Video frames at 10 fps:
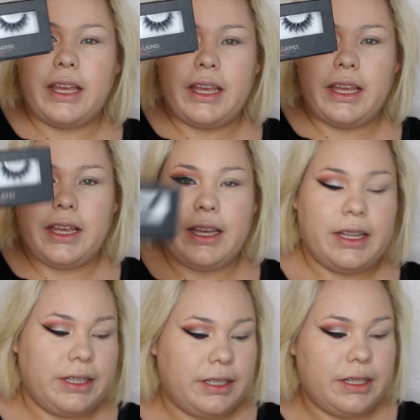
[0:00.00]

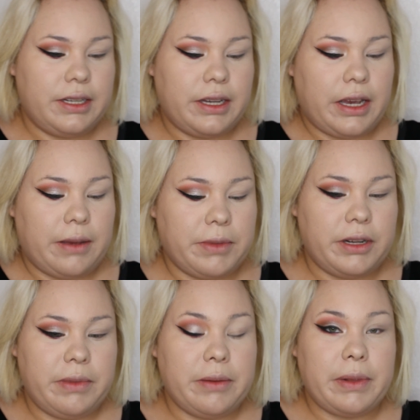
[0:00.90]
and I'm going
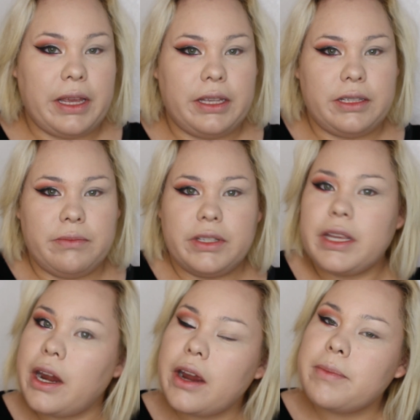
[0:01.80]
to be applying some
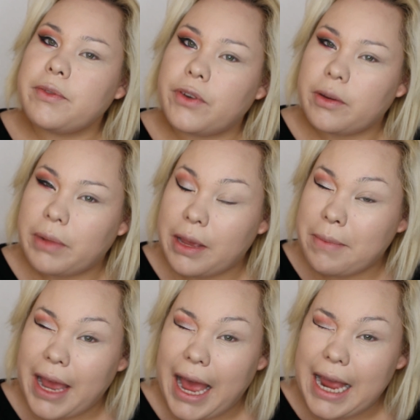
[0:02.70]
mascara before I apply
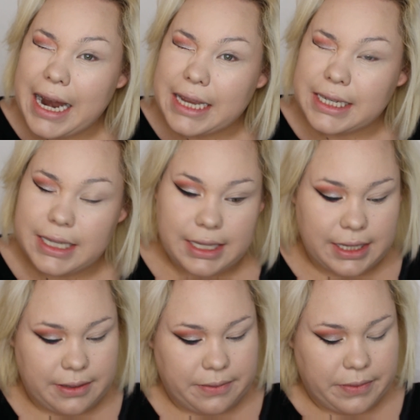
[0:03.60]
my
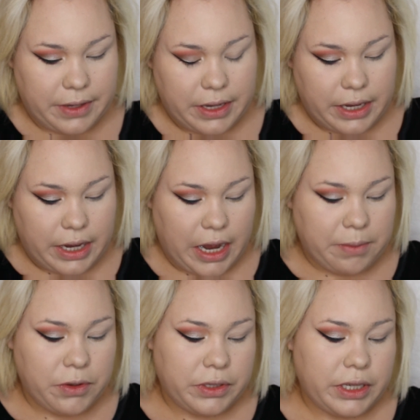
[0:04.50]
eyelashes.
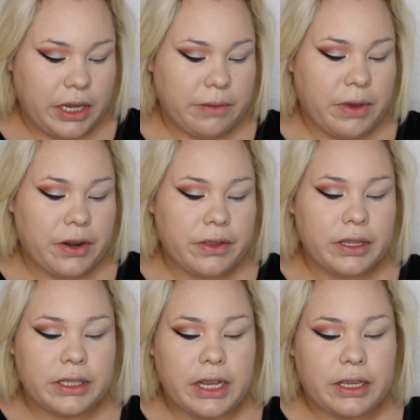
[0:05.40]
I'm using Better
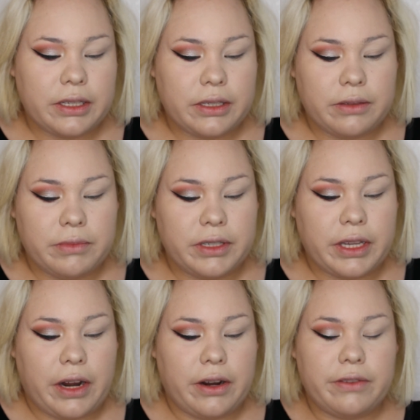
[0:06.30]
Than Sex
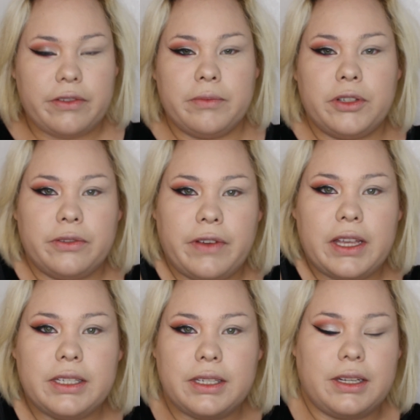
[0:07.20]
mascara from Too
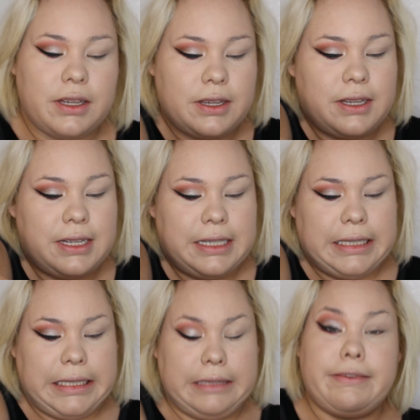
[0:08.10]
Faced.
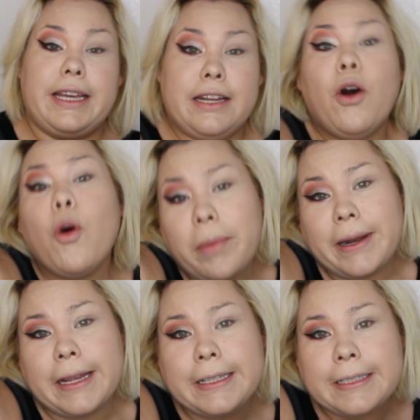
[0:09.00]
If I can
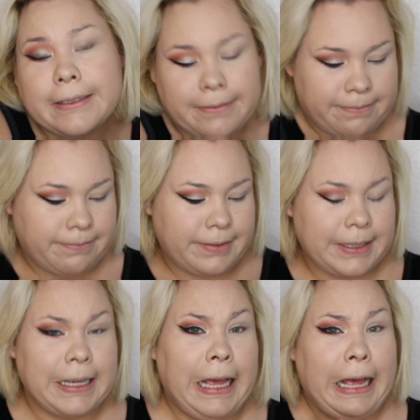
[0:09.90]
open it.
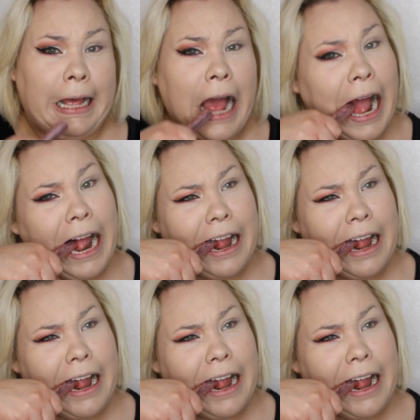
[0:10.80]
Got